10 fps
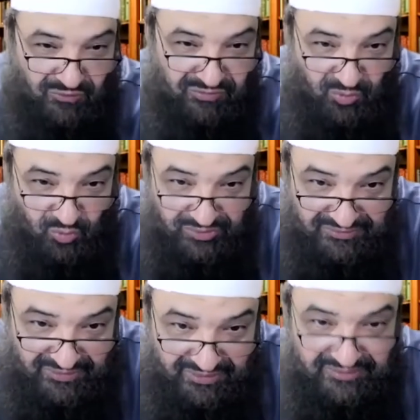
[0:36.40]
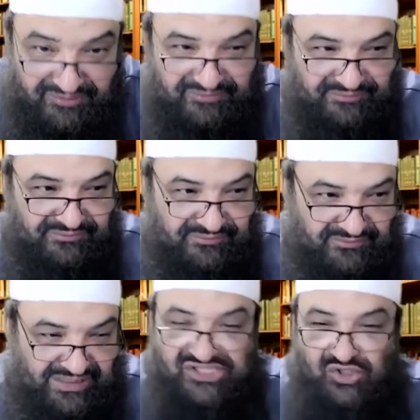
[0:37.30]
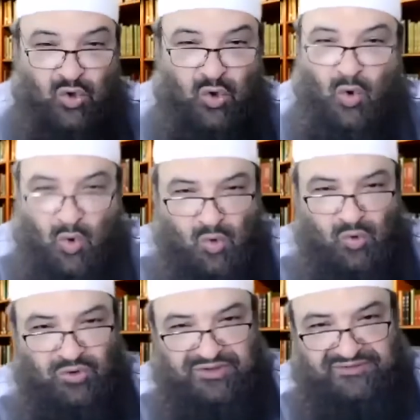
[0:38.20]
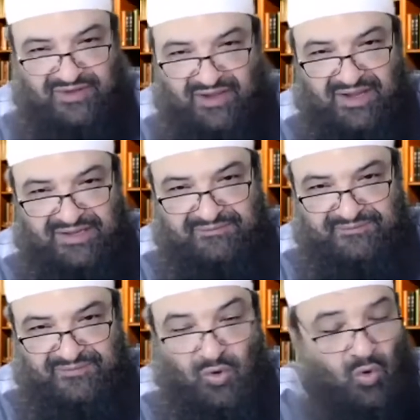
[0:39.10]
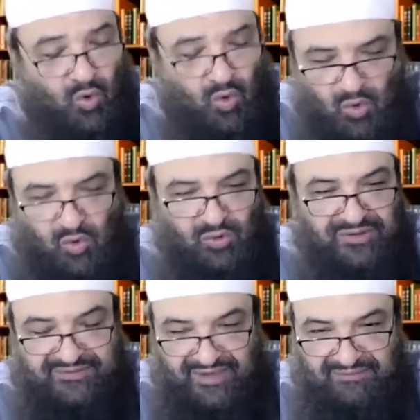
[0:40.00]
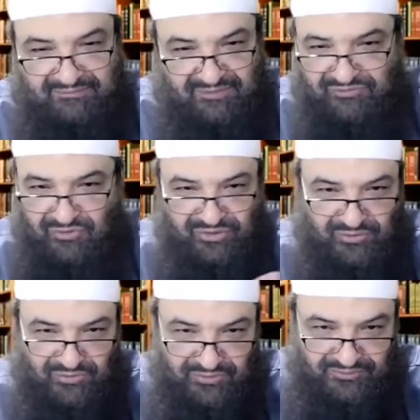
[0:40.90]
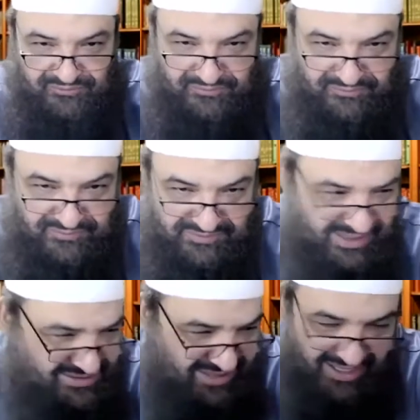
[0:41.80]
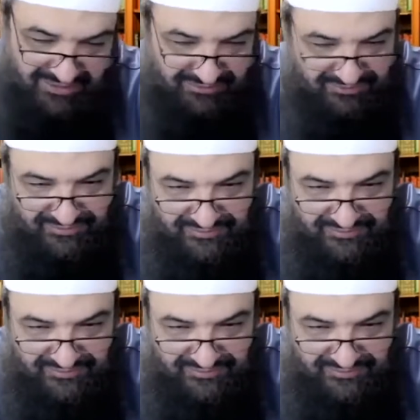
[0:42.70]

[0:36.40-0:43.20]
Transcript: of the witr, it's all the time before the ruku'. That's the hadith.